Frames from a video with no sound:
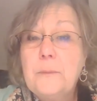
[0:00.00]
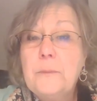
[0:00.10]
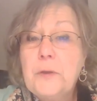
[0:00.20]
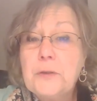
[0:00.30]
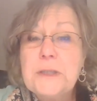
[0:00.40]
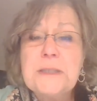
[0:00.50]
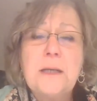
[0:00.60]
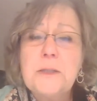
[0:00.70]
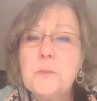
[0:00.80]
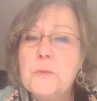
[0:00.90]
Your
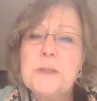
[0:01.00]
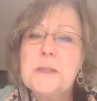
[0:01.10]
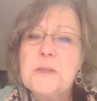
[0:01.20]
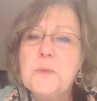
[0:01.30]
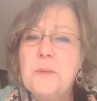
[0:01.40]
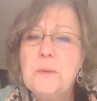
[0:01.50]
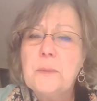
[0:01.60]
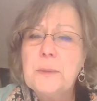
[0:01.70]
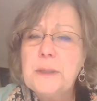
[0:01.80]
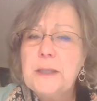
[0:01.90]
discussion boards this week
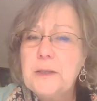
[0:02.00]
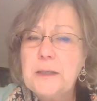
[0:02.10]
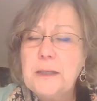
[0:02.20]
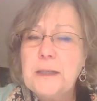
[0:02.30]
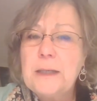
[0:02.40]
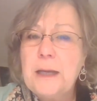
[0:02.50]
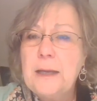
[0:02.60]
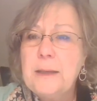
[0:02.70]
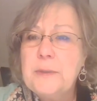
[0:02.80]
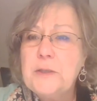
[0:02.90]
were really good.
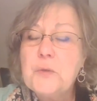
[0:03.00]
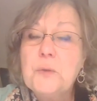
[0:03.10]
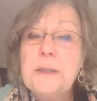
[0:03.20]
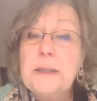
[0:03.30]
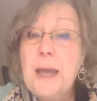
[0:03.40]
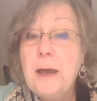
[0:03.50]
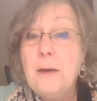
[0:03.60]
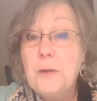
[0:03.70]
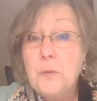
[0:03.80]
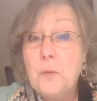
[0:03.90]
I'm enjoying
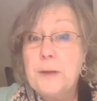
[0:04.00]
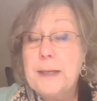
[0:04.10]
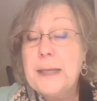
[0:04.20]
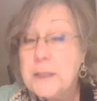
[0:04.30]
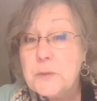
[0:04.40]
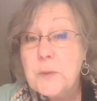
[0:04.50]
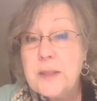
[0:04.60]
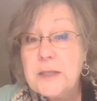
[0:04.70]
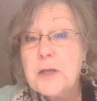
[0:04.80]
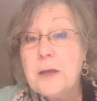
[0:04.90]
how you are engaging
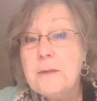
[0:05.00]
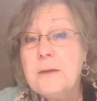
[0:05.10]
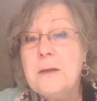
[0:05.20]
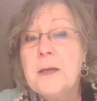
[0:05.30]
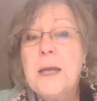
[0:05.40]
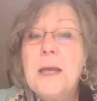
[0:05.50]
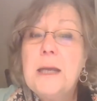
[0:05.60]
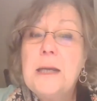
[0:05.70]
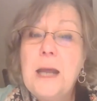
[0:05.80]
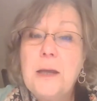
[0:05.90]
with each other
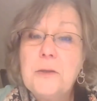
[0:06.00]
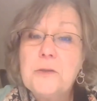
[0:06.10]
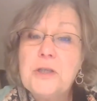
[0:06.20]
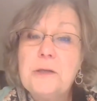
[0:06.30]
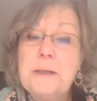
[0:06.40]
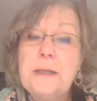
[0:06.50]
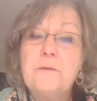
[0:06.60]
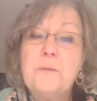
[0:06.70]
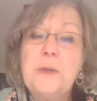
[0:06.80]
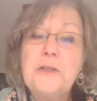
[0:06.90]
and how you're sharing
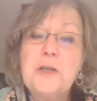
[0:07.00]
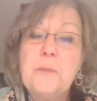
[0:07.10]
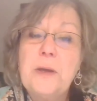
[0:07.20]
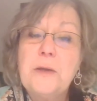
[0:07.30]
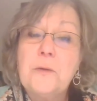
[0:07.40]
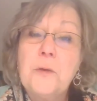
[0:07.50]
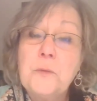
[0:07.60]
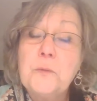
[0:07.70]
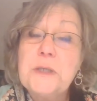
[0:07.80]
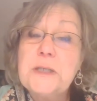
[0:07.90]
information about your
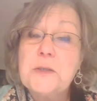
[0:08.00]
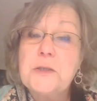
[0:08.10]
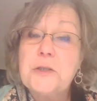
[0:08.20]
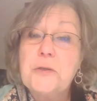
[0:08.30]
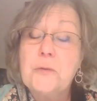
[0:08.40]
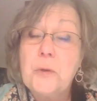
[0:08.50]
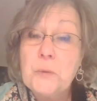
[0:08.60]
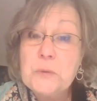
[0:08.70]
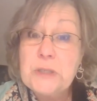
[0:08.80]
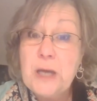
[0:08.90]
own research and your
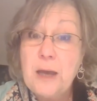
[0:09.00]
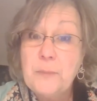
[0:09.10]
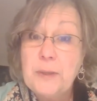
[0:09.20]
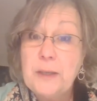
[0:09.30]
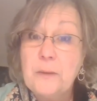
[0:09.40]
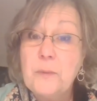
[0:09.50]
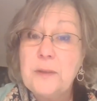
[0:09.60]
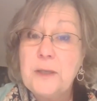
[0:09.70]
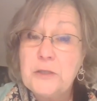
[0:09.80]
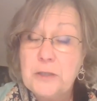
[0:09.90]
own topic
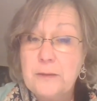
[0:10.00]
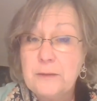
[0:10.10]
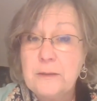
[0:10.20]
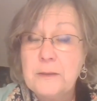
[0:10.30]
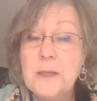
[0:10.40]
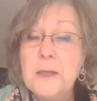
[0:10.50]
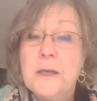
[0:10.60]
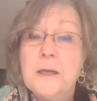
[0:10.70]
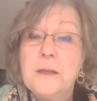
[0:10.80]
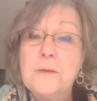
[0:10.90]
with each other.
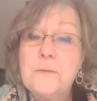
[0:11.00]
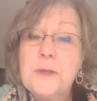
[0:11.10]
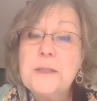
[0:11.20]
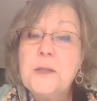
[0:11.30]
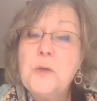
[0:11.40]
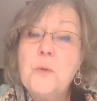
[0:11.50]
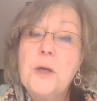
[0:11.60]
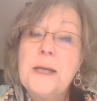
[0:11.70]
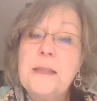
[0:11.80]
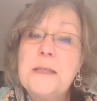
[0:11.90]
The reason you
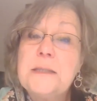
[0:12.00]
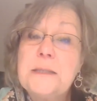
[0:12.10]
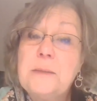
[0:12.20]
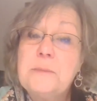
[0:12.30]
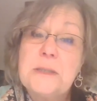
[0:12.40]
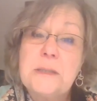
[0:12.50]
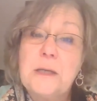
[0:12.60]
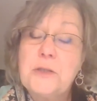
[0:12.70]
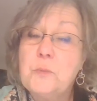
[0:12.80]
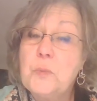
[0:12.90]
are in the same
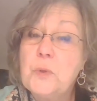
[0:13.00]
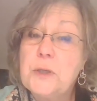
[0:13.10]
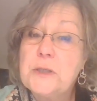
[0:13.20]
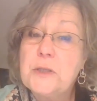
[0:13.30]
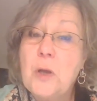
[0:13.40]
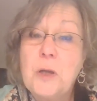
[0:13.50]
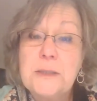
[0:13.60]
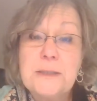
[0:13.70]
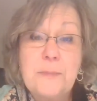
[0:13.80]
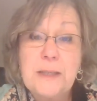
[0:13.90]
discussion boards all
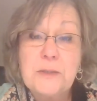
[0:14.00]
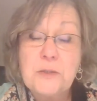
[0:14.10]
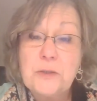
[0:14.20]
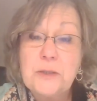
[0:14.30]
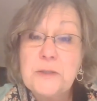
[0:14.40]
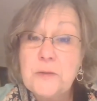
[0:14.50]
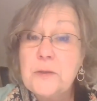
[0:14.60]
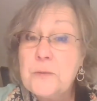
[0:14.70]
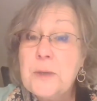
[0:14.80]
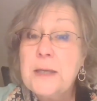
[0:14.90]
semester is so
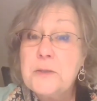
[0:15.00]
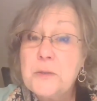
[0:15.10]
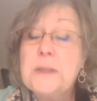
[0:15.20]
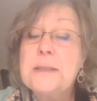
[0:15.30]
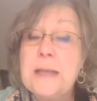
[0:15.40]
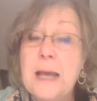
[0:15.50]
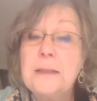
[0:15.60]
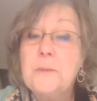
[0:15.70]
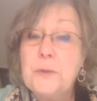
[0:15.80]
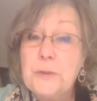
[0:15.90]
that you can do
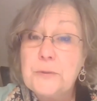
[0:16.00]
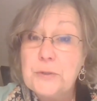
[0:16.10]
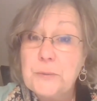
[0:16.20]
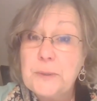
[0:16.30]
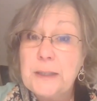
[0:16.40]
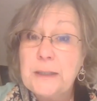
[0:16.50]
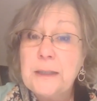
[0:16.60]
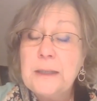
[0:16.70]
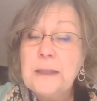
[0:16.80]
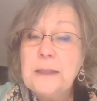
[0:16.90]
exactly what you're doing.
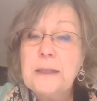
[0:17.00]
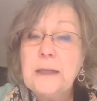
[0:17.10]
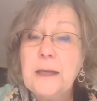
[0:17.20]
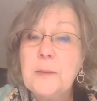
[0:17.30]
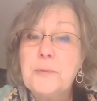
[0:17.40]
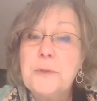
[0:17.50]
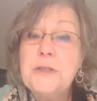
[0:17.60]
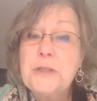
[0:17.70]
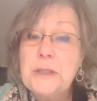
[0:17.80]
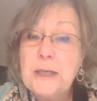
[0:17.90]
And I
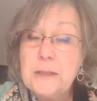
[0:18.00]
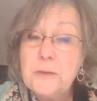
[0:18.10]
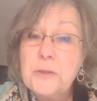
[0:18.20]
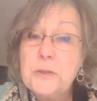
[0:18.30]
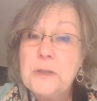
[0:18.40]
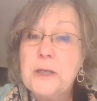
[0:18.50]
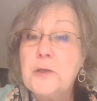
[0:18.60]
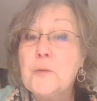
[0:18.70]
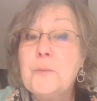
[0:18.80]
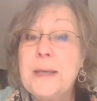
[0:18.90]
appreciate that
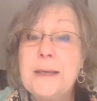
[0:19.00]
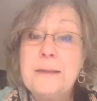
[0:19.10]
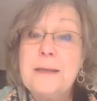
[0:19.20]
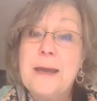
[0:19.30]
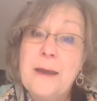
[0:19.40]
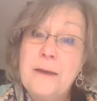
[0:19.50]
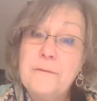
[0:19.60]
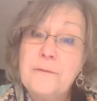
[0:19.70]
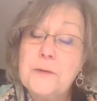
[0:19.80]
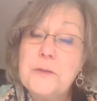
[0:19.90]
you're making the
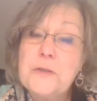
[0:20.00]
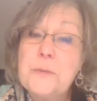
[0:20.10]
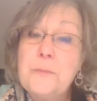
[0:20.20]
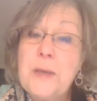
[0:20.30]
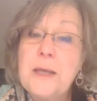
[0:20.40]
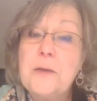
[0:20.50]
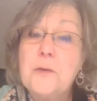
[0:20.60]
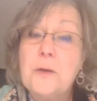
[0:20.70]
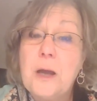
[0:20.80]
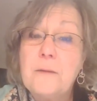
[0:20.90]
effort to make
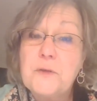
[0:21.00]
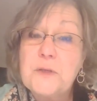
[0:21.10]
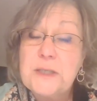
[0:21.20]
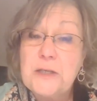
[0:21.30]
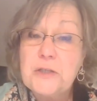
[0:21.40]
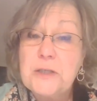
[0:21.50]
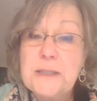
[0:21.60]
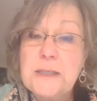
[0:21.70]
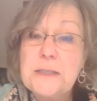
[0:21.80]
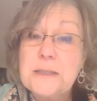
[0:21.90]
your conversations
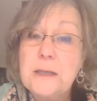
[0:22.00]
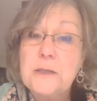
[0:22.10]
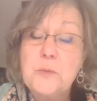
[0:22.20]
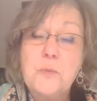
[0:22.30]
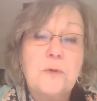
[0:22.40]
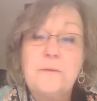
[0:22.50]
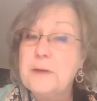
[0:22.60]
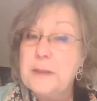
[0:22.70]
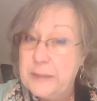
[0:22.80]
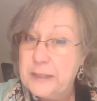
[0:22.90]
in the discussion board
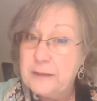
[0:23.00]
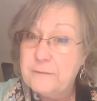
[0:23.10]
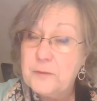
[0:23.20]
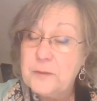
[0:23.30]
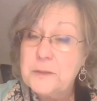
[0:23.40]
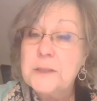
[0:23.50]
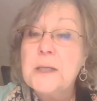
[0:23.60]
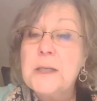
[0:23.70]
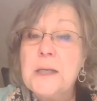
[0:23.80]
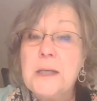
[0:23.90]
very meaningful.
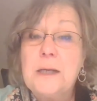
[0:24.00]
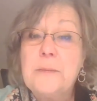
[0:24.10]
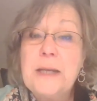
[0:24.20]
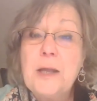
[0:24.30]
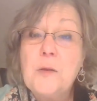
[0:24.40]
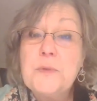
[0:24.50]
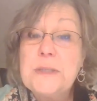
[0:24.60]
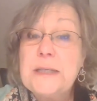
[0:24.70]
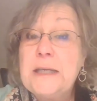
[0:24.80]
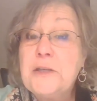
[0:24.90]
It
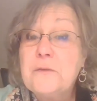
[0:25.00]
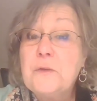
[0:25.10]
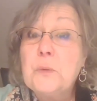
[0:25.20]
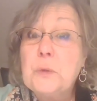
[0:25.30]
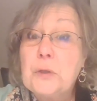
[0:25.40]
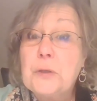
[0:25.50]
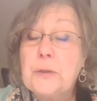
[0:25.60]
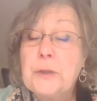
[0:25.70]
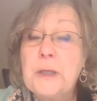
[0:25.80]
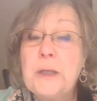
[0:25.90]
helps each of you
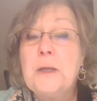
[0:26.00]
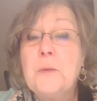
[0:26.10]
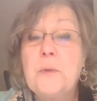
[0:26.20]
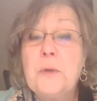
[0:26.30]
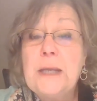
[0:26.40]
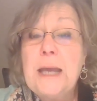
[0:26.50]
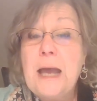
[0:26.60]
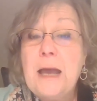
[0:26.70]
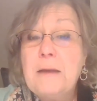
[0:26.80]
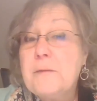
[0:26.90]
learn. We only
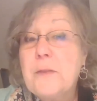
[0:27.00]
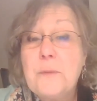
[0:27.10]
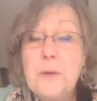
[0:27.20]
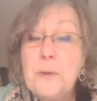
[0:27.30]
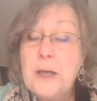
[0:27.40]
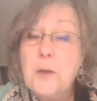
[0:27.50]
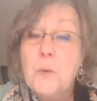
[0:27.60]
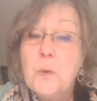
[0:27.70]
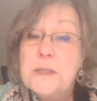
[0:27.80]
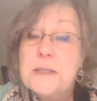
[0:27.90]
have a 3 credit
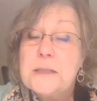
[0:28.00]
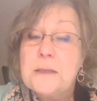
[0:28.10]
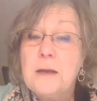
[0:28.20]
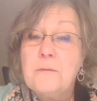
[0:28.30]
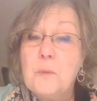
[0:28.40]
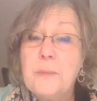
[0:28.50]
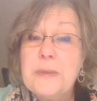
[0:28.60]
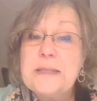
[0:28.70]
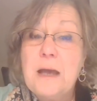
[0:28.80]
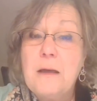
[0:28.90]
course to cover
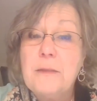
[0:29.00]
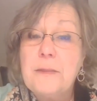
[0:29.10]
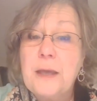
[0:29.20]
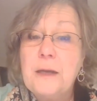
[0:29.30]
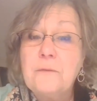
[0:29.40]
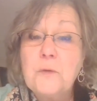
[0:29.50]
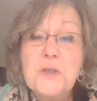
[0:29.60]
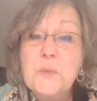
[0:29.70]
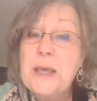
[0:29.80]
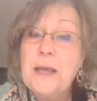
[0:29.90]
women's health, and of
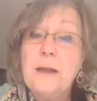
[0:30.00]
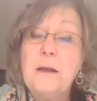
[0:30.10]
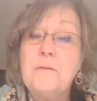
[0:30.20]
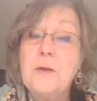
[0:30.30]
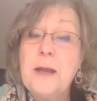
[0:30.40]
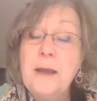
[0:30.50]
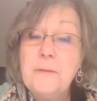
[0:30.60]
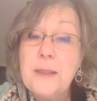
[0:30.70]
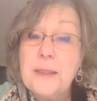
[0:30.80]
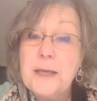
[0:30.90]
course, we cannot cover
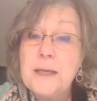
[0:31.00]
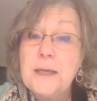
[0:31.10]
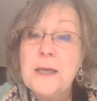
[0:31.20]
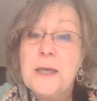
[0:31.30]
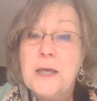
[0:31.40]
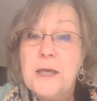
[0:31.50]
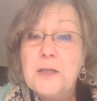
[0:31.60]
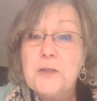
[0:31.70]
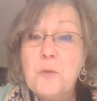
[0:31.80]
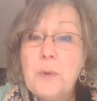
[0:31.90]
everything.
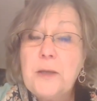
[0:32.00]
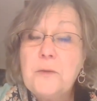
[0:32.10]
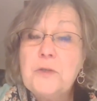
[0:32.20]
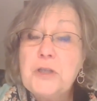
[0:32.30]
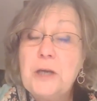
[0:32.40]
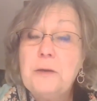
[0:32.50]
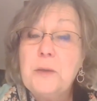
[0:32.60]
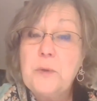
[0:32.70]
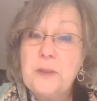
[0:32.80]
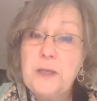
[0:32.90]
So, by you
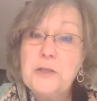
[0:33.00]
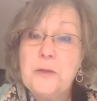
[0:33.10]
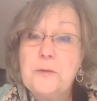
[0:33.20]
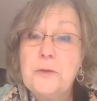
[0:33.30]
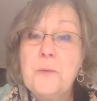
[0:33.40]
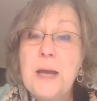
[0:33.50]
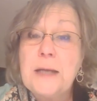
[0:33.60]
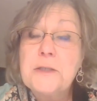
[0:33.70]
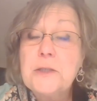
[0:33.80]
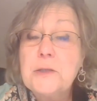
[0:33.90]
sharing with each other, you
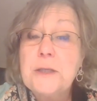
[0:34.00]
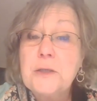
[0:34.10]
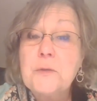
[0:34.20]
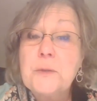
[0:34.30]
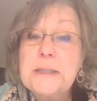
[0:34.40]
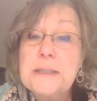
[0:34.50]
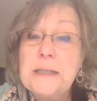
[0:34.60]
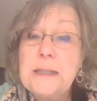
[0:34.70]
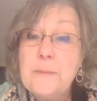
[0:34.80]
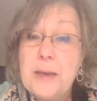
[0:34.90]
actually are
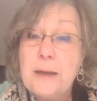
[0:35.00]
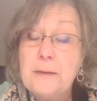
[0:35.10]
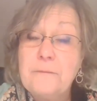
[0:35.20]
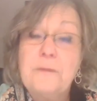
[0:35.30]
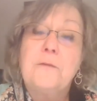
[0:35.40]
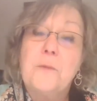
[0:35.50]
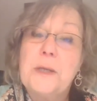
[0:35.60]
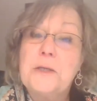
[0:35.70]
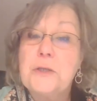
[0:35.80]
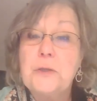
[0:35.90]
increasing the amount of
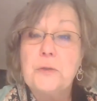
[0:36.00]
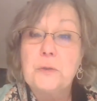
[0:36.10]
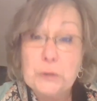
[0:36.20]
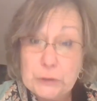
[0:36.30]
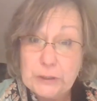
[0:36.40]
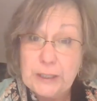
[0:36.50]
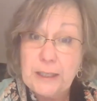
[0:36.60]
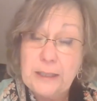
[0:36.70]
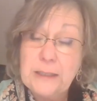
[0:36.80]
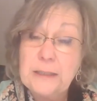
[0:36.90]
information you're
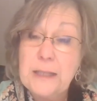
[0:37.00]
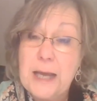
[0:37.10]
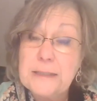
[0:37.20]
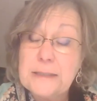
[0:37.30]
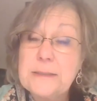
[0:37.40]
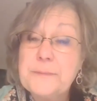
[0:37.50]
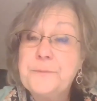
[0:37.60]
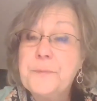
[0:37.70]
learning in the class.